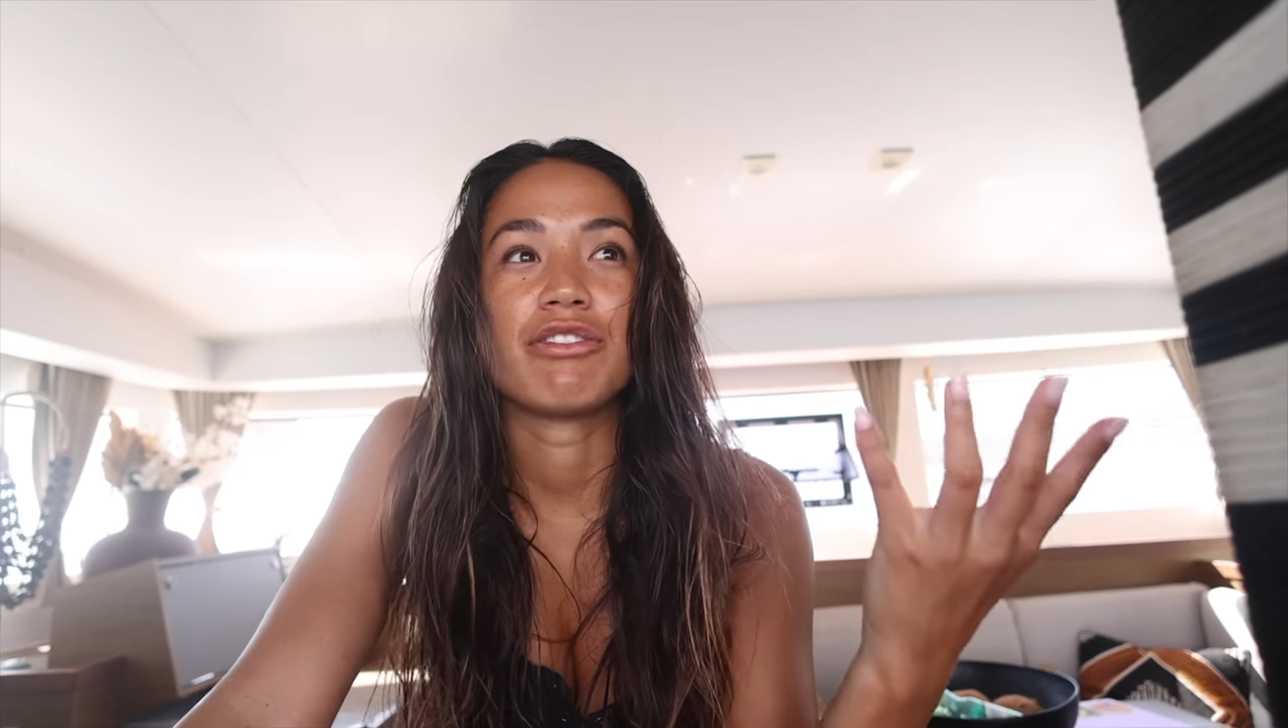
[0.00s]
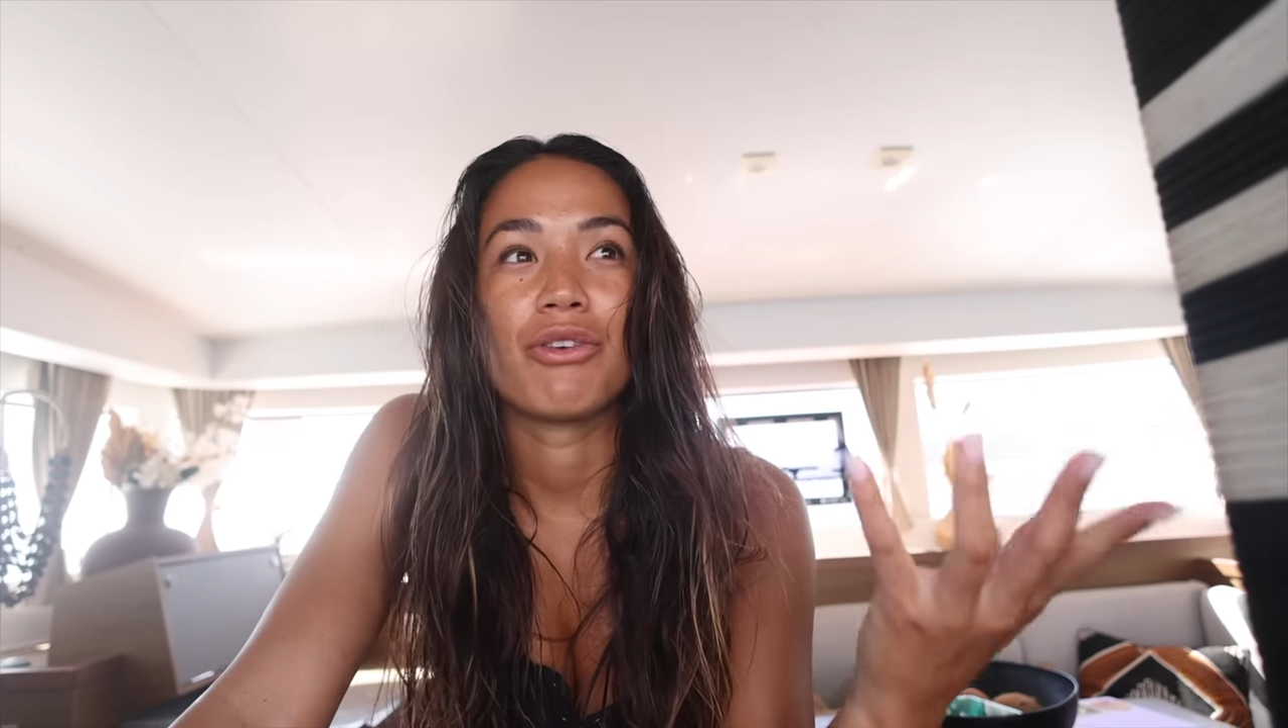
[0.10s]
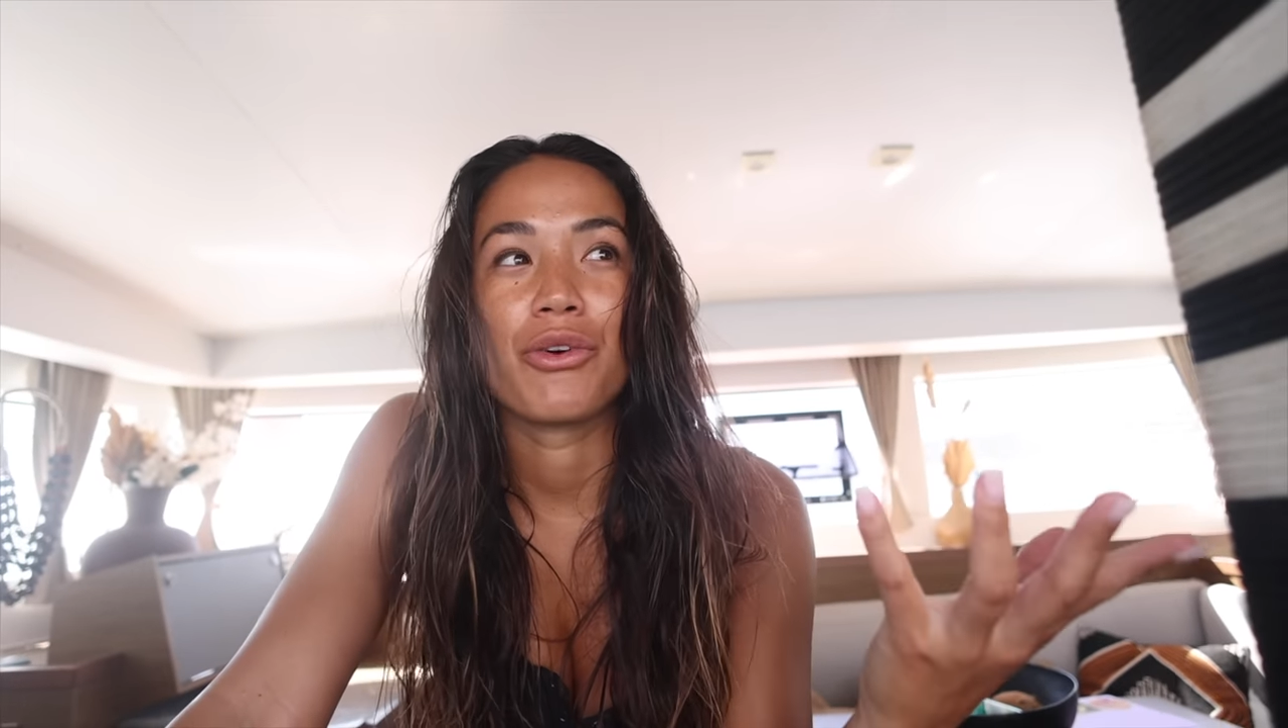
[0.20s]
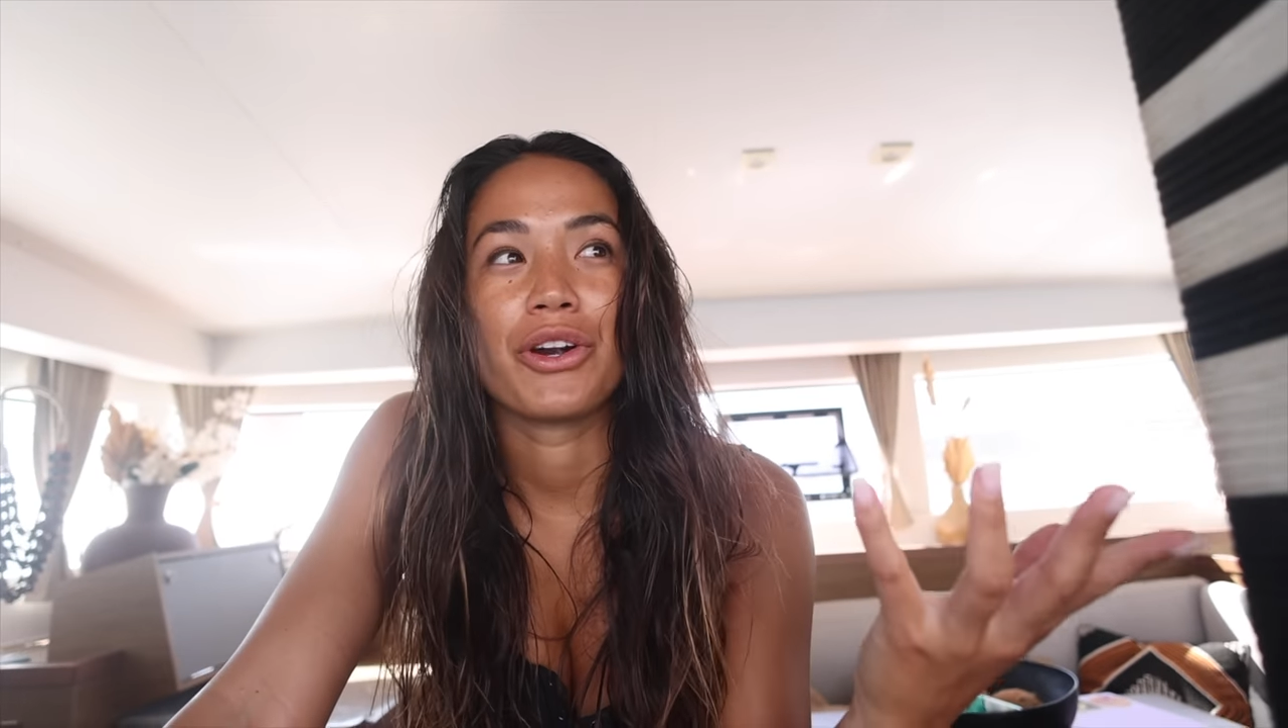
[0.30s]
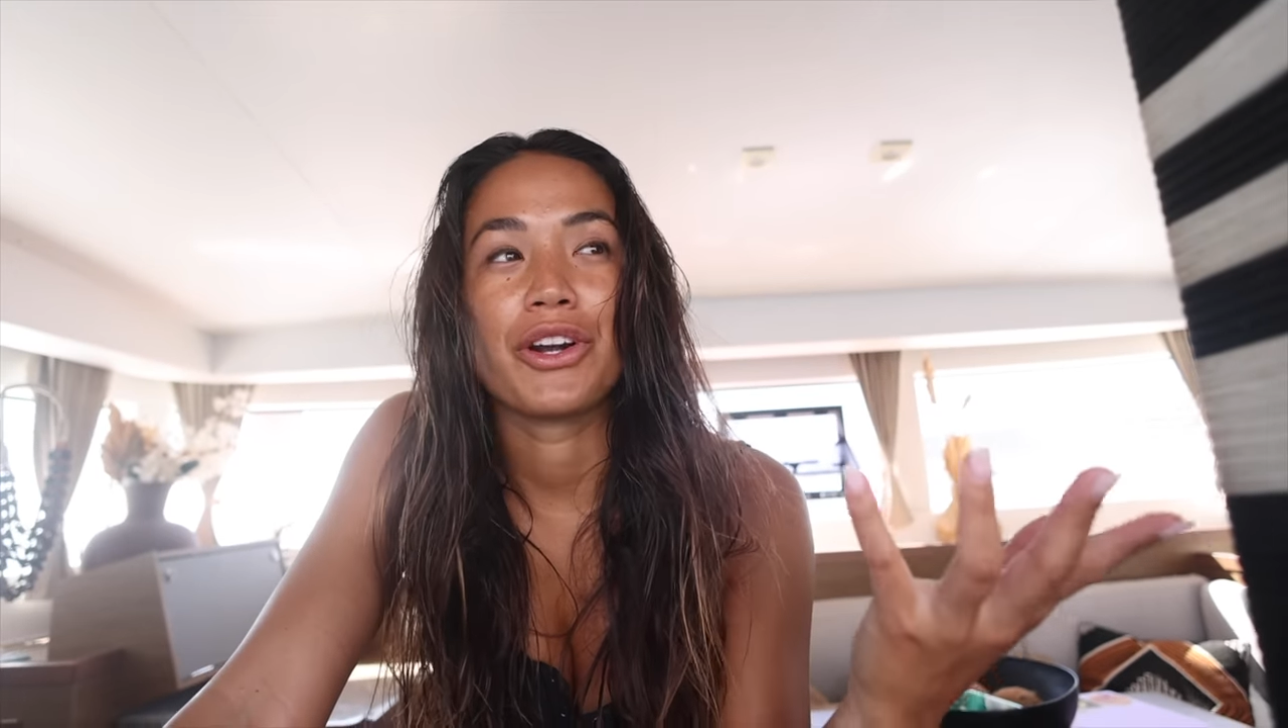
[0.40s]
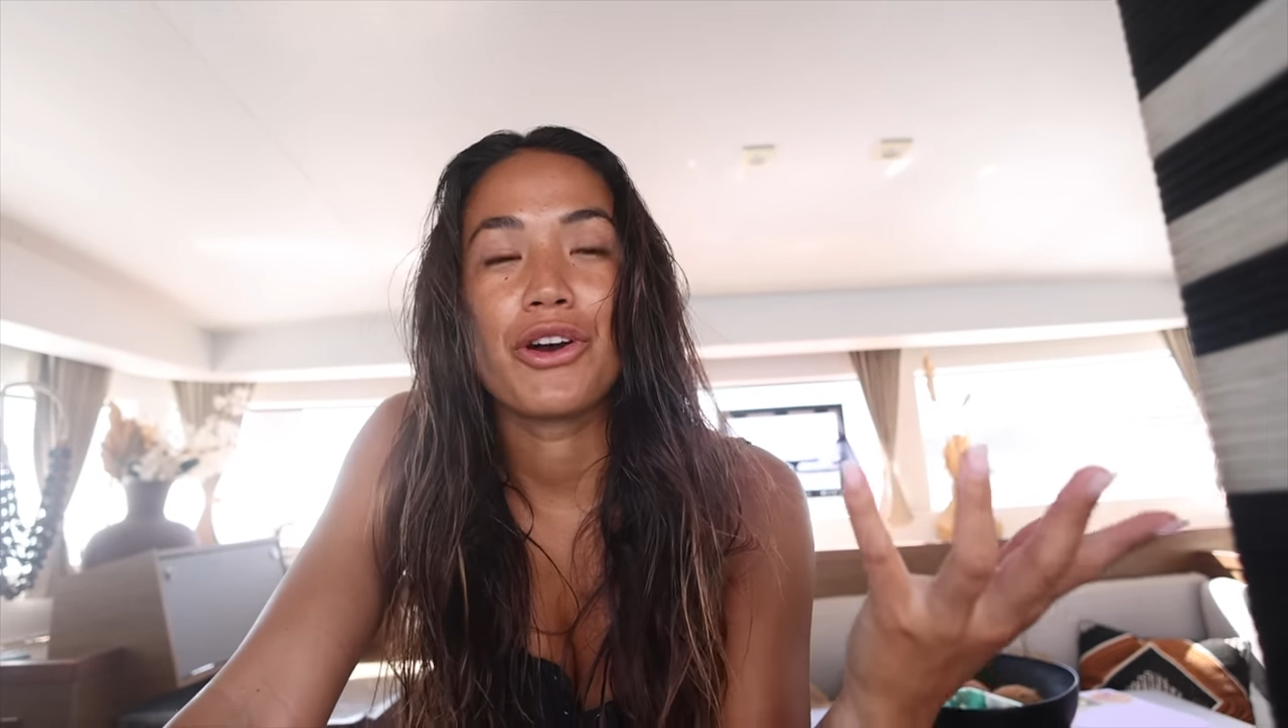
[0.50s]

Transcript: four